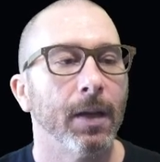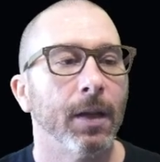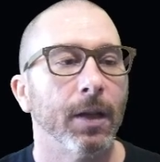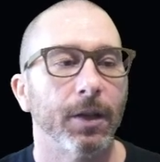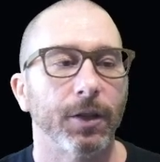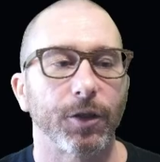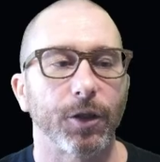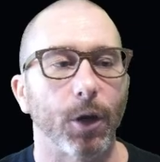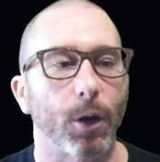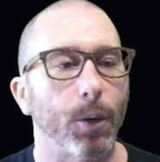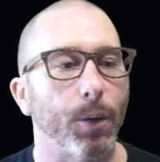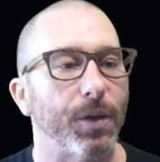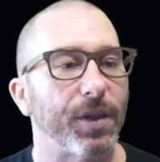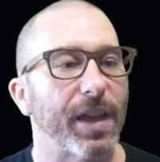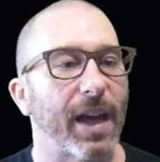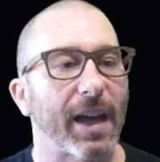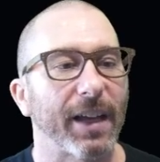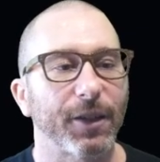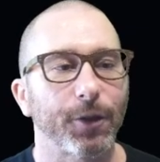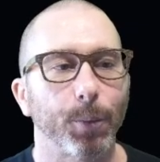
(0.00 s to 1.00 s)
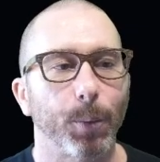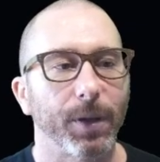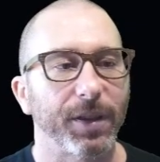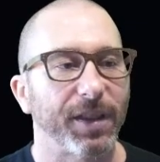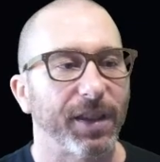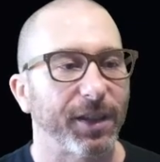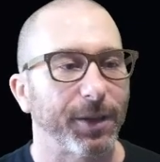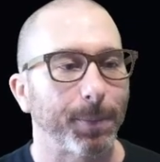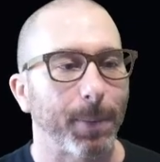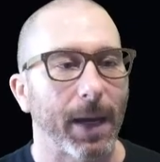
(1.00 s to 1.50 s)
So that's what
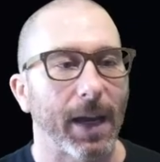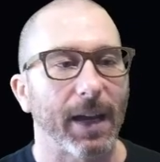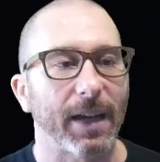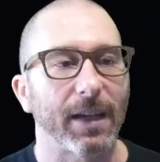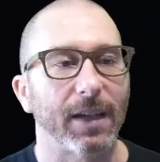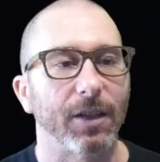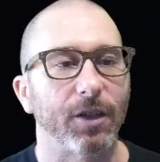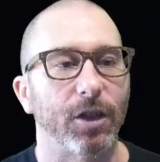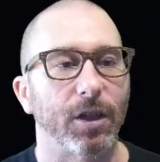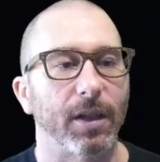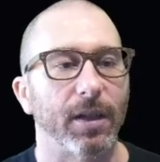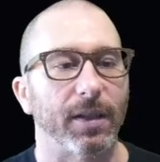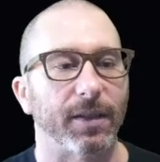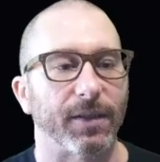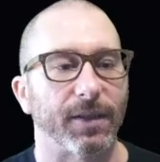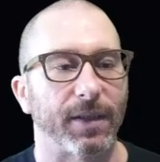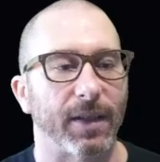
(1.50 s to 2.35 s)
this package is.